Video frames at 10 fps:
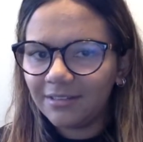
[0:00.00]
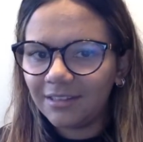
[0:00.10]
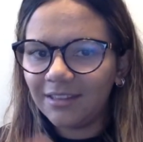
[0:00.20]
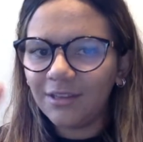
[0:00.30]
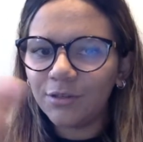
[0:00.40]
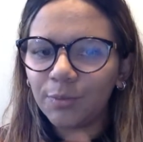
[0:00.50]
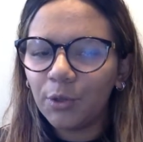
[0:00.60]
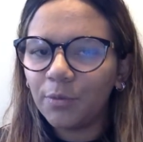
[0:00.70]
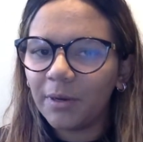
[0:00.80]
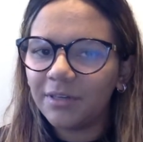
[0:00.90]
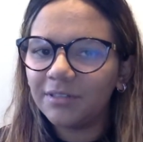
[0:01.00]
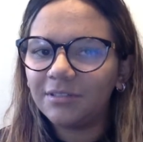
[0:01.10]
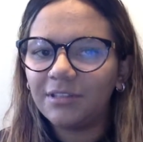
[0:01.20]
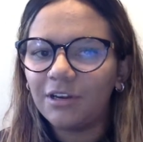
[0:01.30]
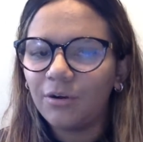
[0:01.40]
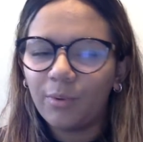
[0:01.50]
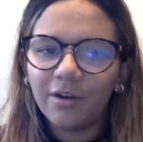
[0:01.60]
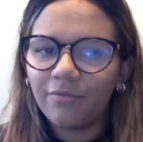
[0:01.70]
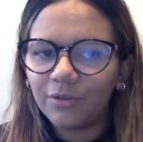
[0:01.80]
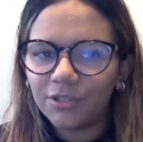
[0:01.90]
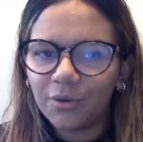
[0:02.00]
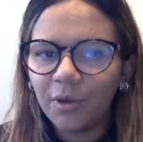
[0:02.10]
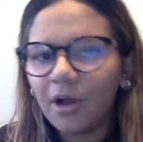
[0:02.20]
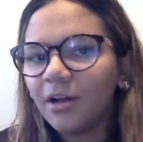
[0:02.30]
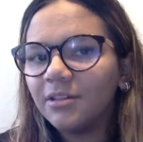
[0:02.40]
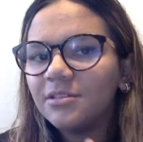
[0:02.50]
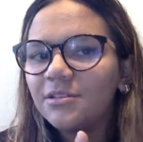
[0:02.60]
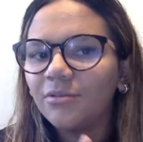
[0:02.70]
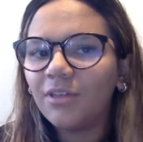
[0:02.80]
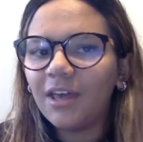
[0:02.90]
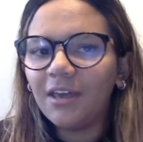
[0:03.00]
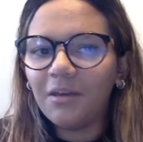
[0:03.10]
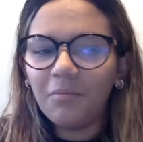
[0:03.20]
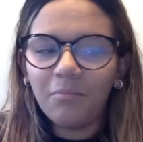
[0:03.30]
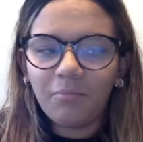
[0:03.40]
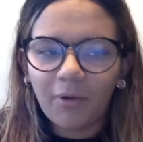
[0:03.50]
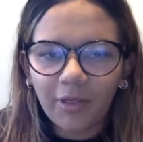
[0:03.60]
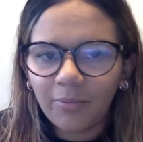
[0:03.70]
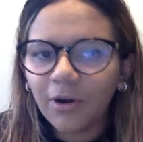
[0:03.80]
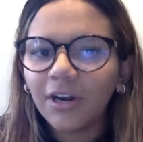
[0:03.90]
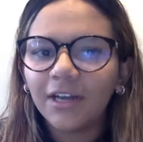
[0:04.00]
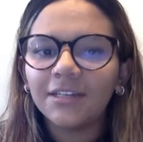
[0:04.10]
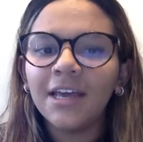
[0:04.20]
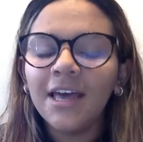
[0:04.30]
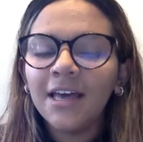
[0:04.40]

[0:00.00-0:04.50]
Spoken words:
And they use polar bears. They're aware of what's going on, so they buy the product.